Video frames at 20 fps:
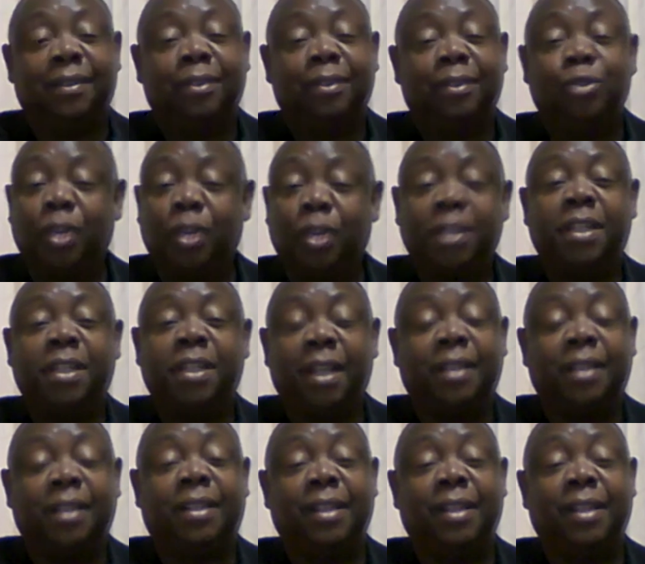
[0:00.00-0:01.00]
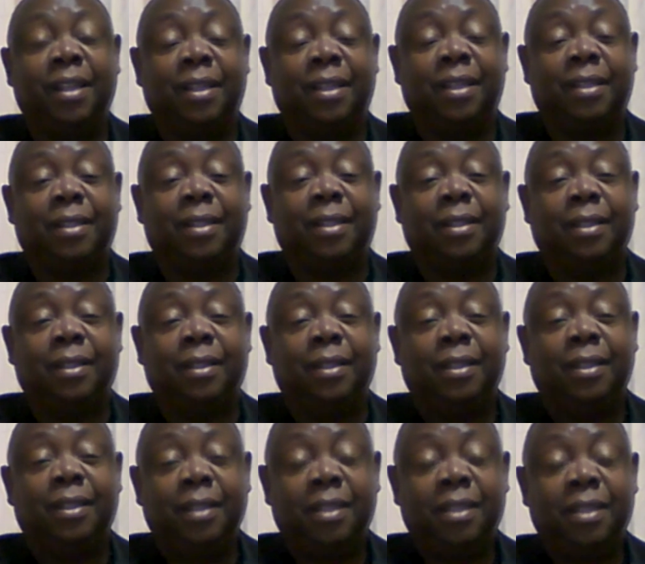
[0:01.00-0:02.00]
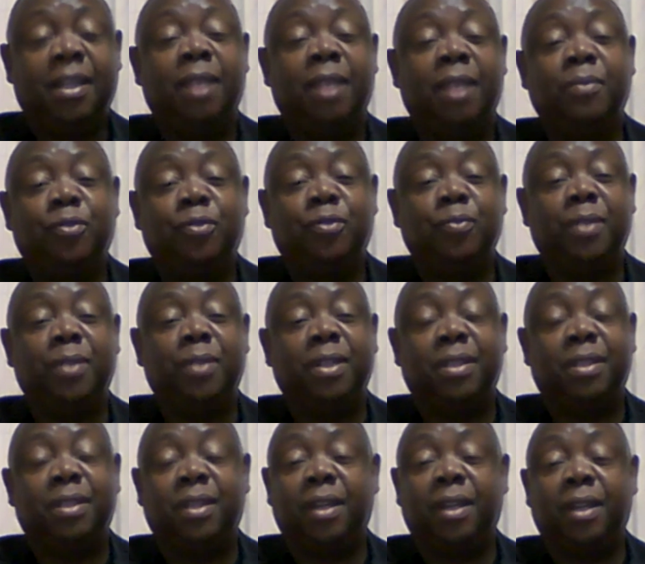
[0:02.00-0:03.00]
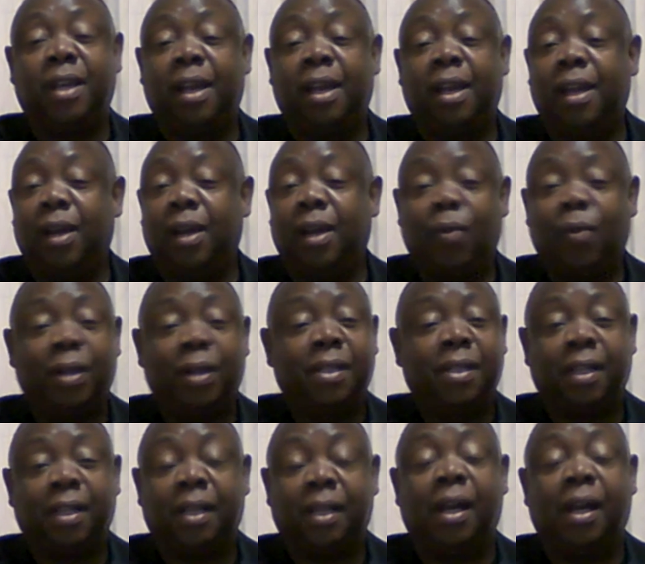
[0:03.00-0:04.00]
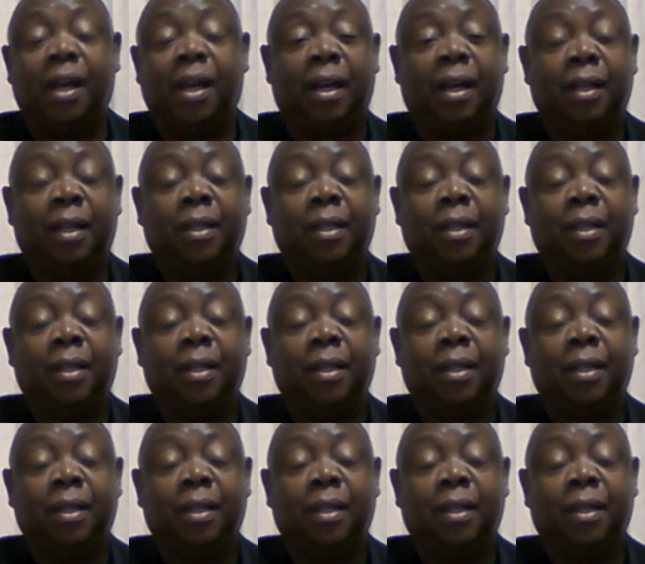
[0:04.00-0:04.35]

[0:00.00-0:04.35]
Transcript: not yet cleared. He came to me and said, I, I want the car.